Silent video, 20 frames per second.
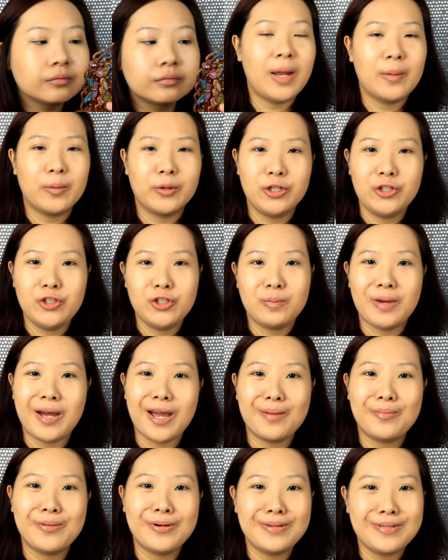I'm going to do
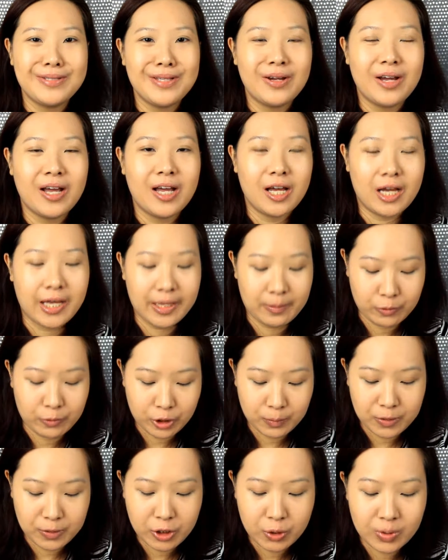my eyebrows now. I'm
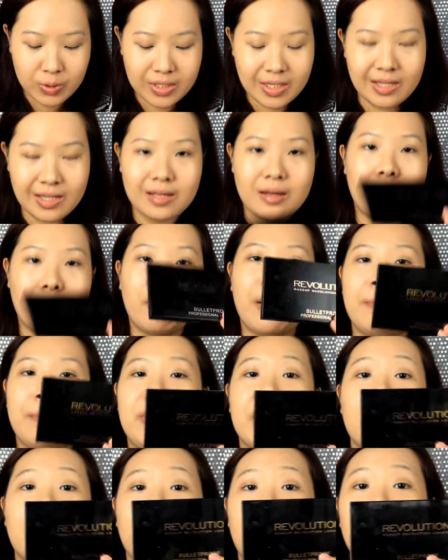going to be using my
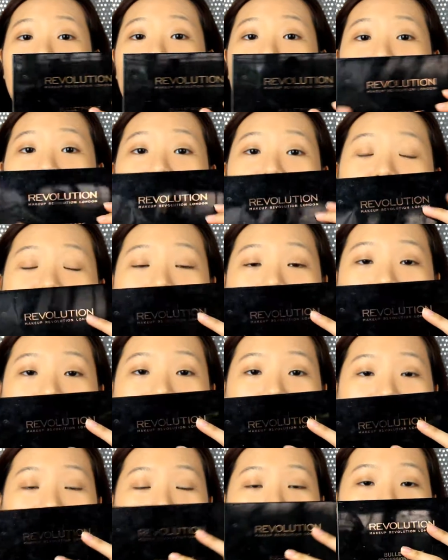Makeup Revolution
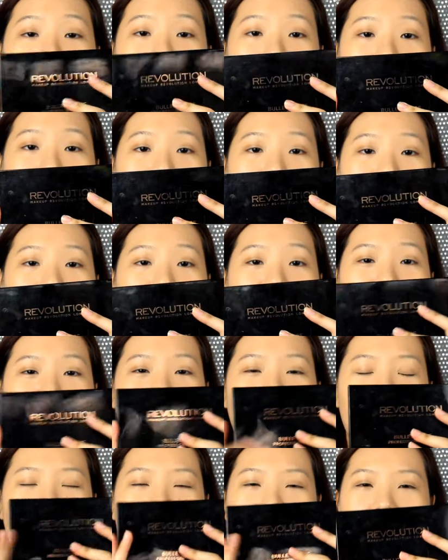eyebrow palette.
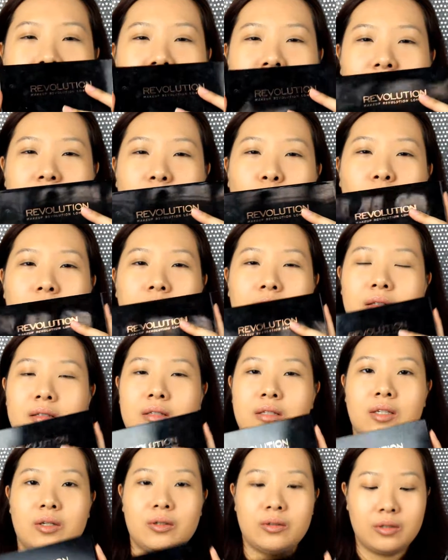Haven't used this in a while,
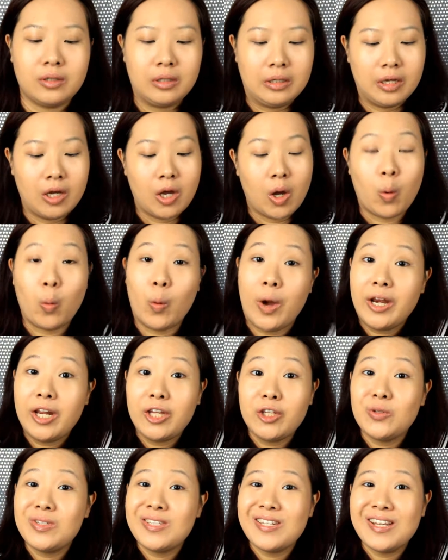so why
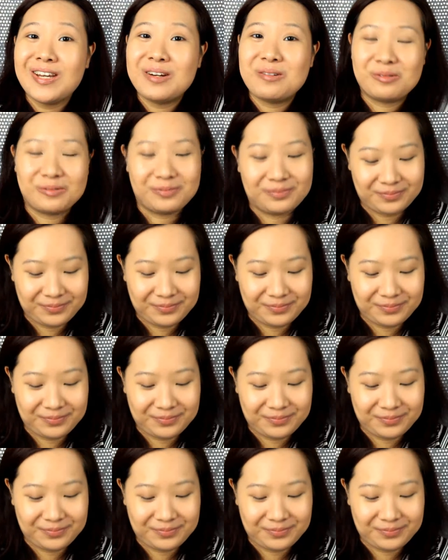not use it now?